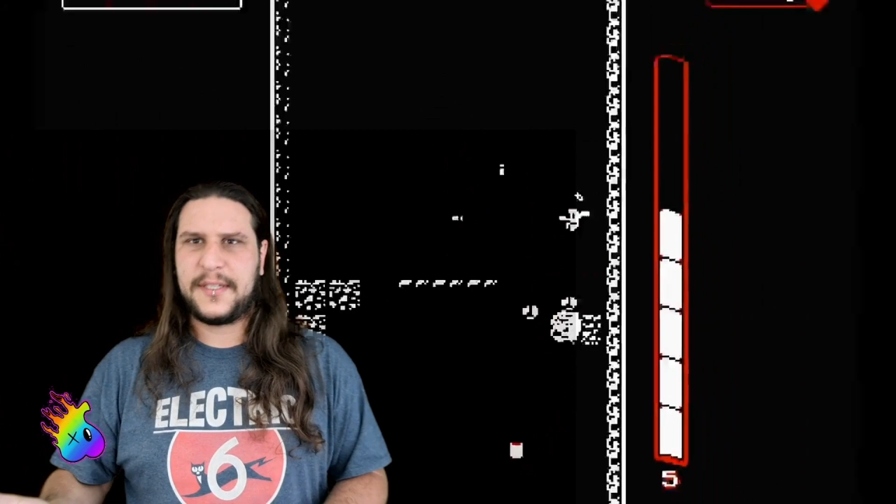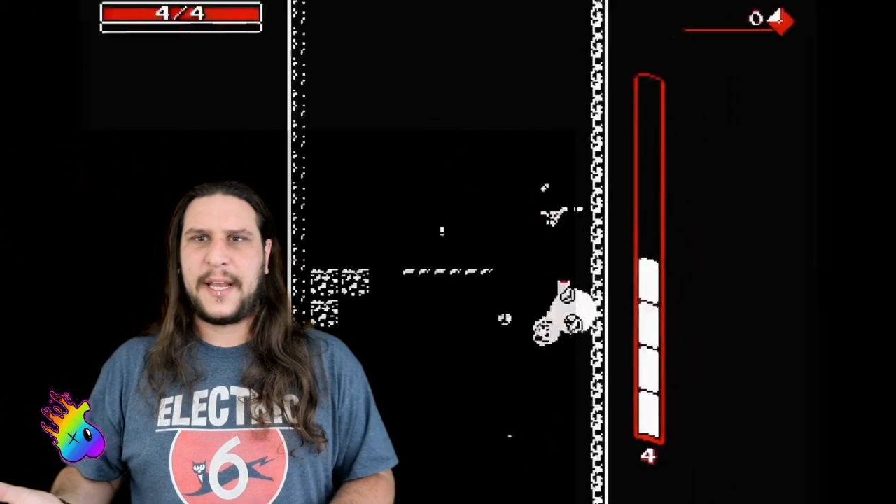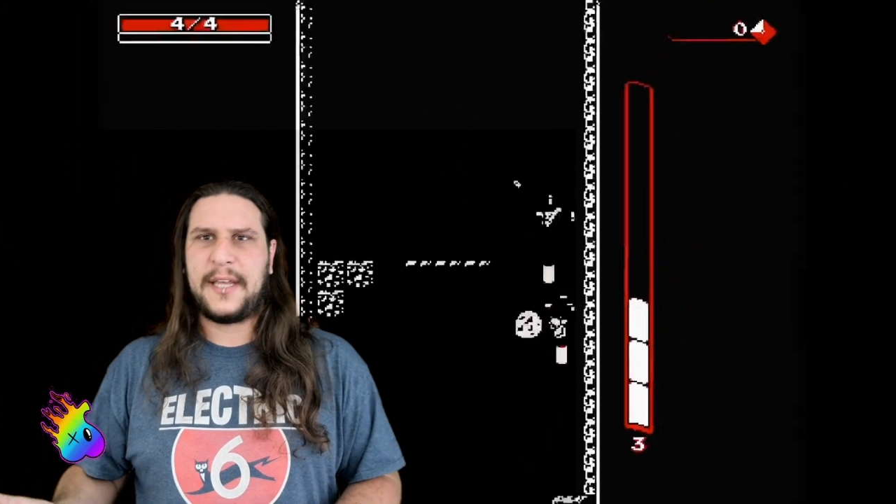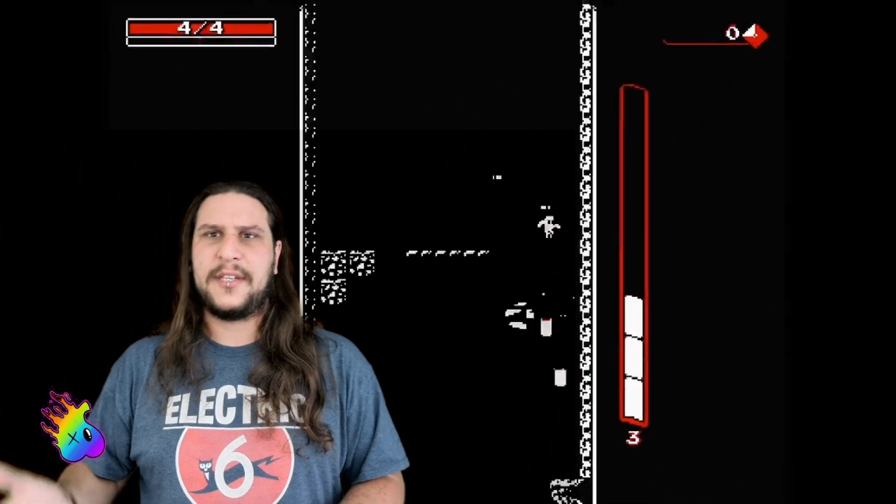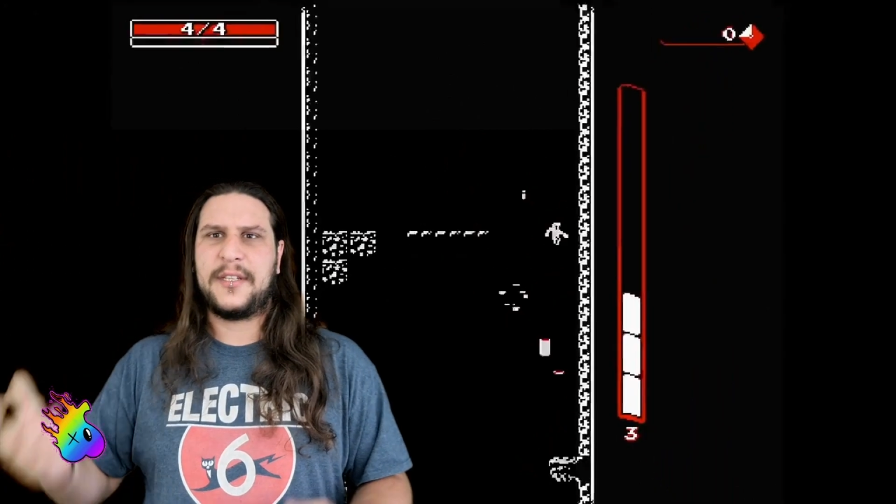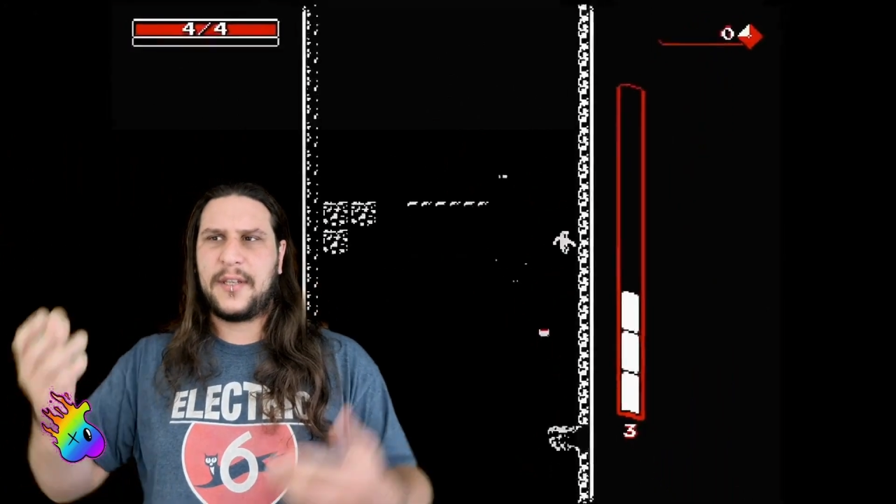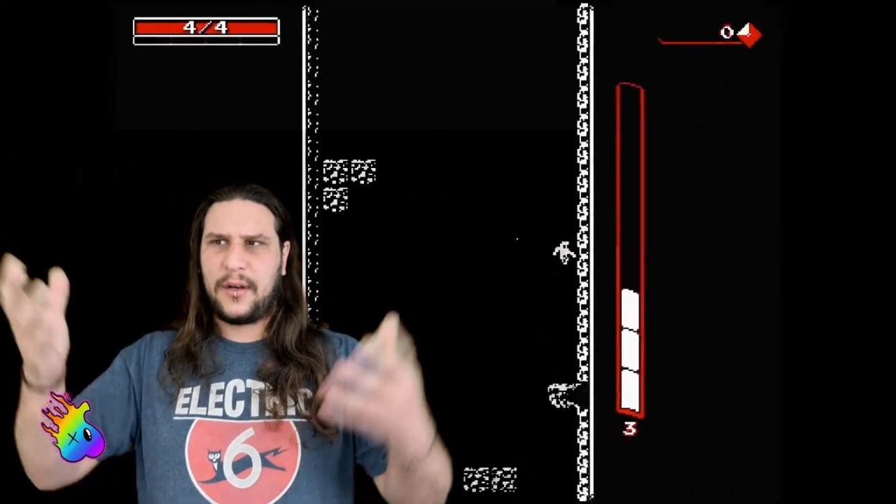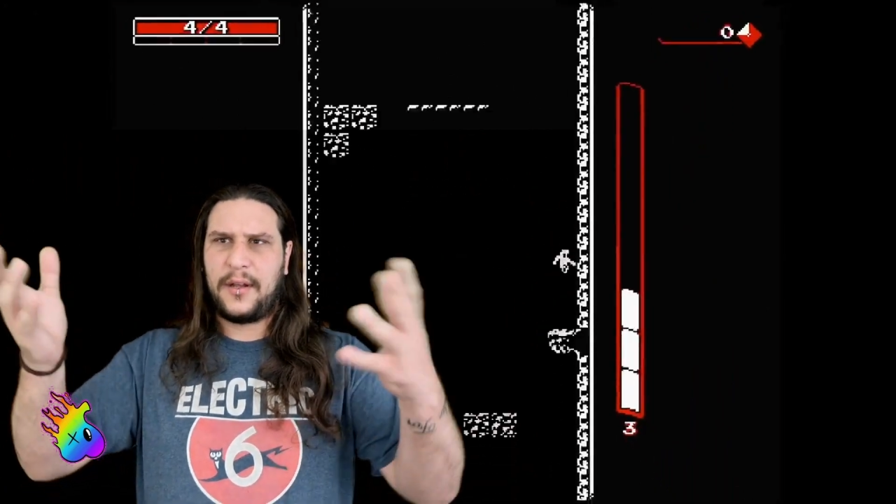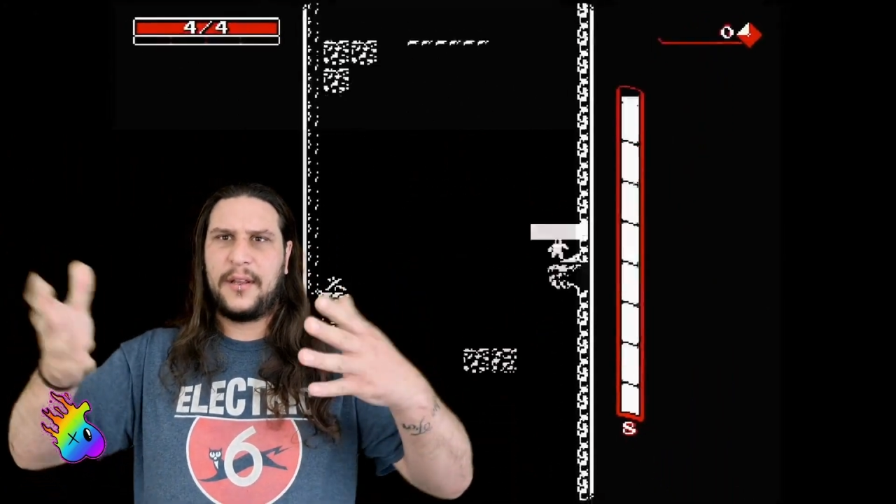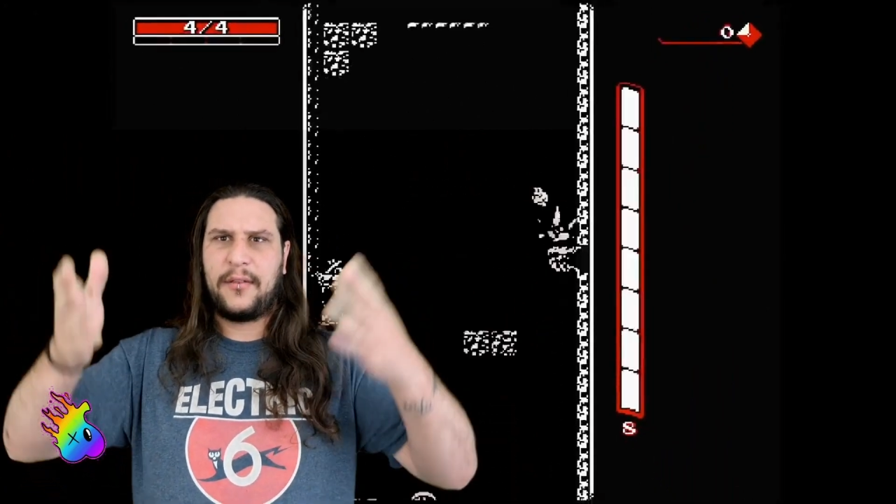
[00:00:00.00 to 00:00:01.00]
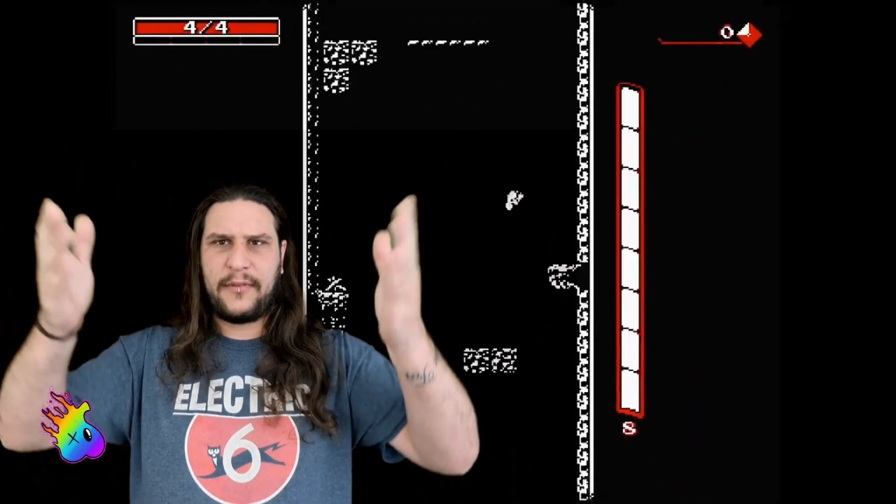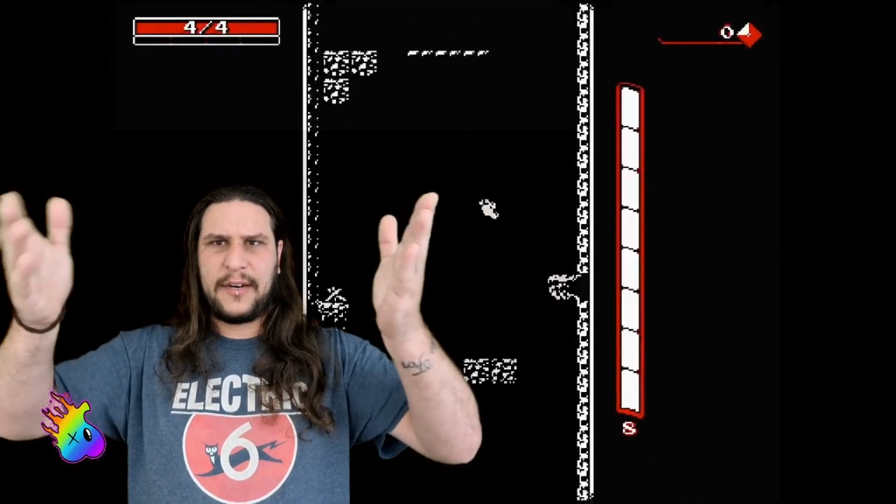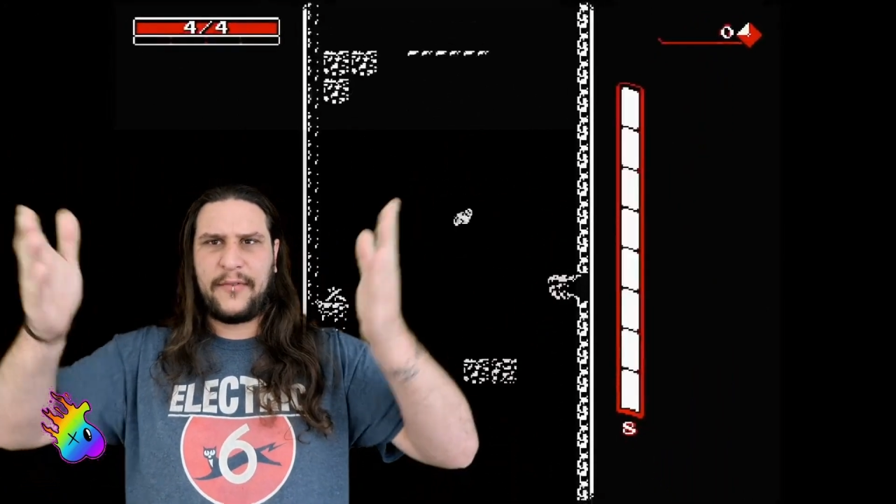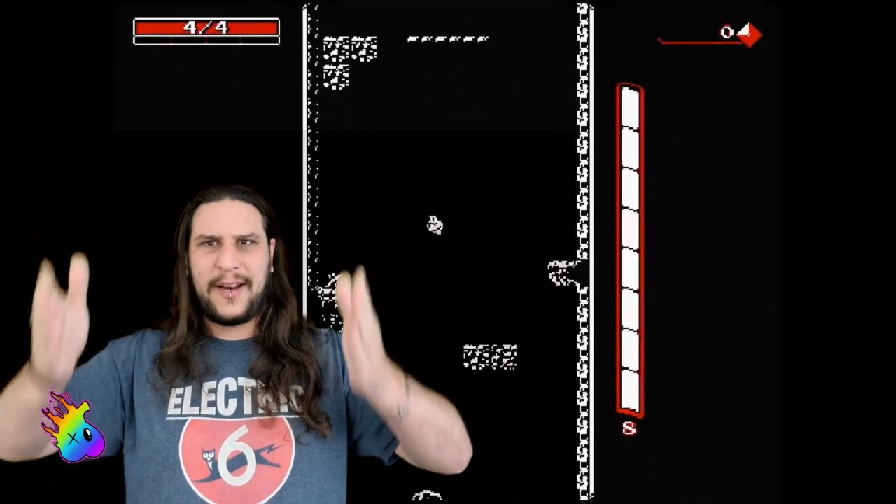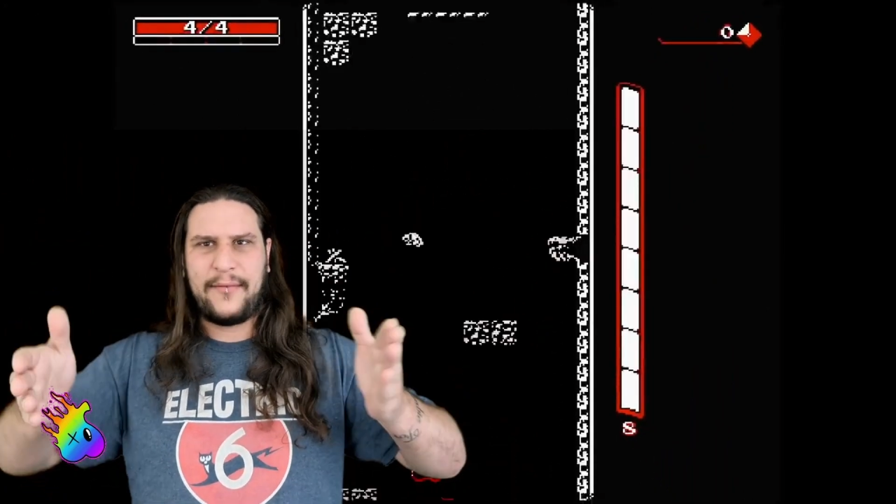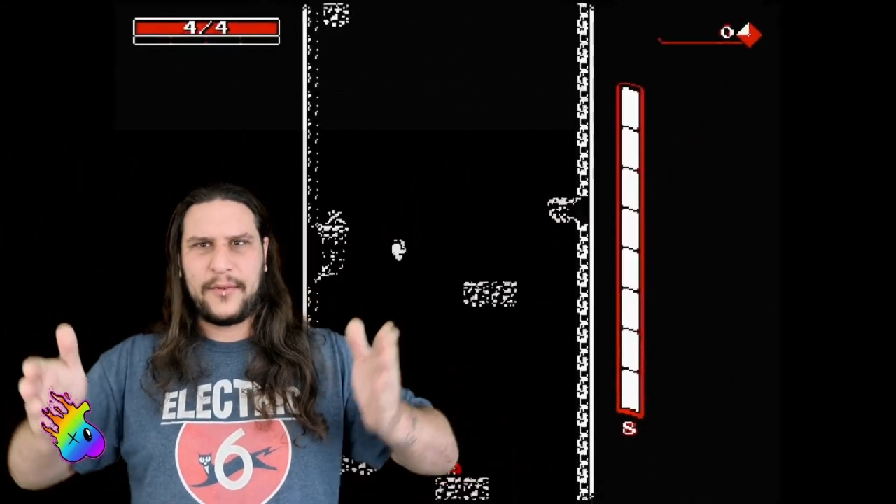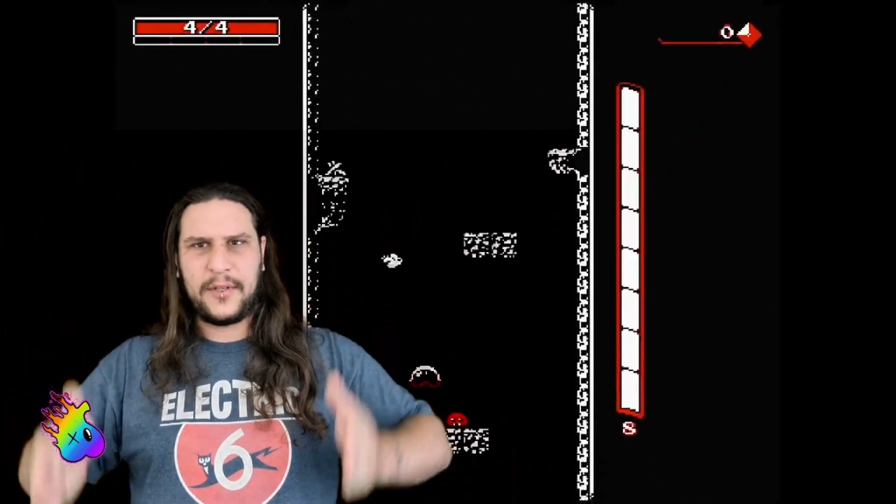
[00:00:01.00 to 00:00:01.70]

stages and 3 different levels